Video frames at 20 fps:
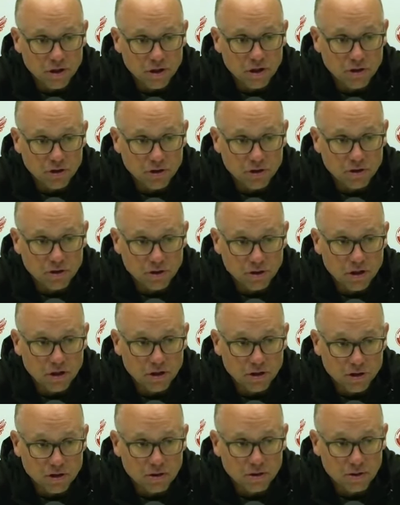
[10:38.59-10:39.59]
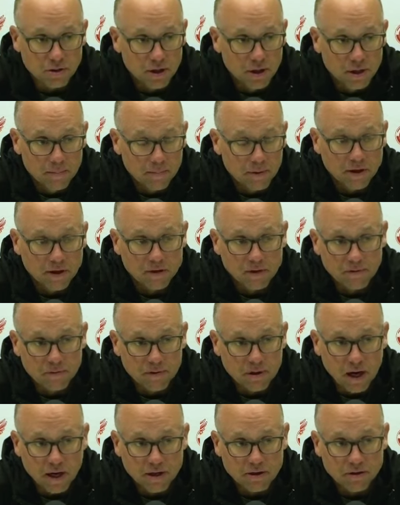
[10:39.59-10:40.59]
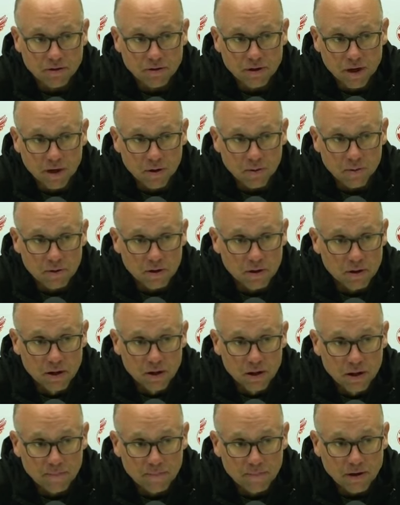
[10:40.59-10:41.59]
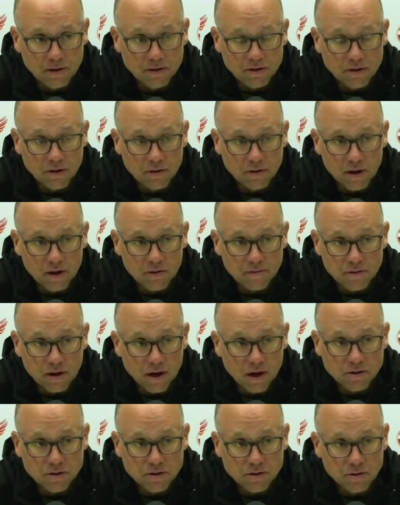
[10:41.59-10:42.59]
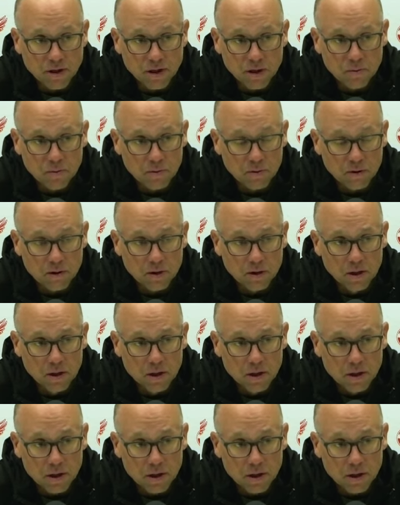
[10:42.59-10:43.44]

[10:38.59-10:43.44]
He should, because if guys are equal, here's the thing, if guys are equal,